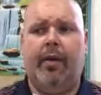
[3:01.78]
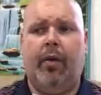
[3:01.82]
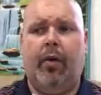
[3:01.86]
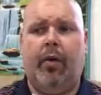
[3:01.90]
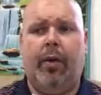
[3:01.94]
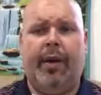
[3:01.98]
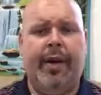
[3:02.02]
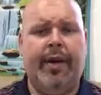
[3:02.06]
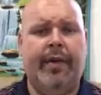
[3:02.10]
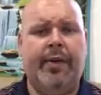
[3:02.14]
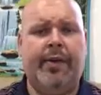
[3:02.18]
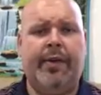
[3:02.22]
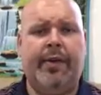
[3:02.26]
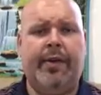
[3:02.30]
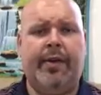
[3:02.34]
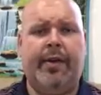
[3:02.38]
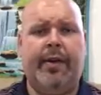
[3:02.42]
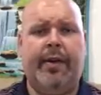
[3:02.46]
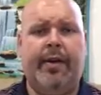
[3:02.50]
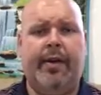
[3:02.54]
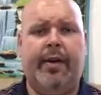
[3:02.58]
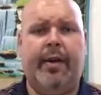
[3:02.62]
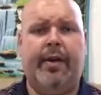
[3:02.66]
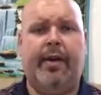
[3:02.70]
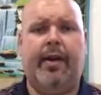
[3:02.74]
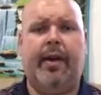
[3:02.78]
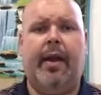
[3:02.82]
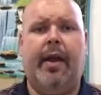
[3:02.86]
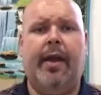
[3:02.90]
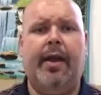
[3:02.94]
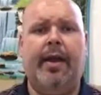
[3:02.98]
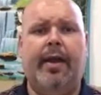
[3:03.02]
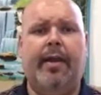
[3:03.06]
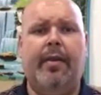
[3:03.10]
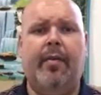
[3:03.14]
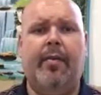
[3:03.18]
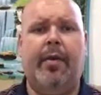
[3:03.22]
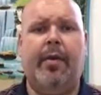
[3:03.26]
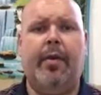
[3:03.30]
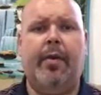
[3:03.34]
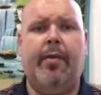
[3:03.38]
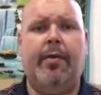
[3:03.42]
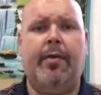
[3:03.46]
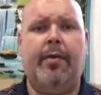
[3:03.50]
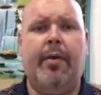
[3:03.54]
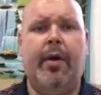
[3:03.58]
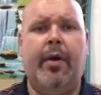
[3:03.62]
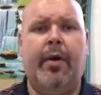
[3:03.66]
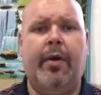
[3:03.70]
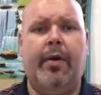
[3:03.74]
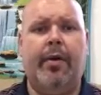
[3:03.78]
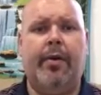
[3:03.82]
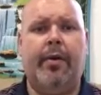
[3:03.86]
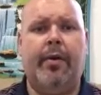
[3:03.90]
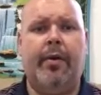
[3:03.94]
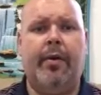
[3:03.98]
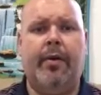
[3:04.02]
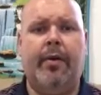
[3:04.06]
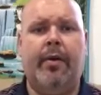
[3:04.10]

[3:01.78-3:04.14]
or injured and laying in the middle of the road,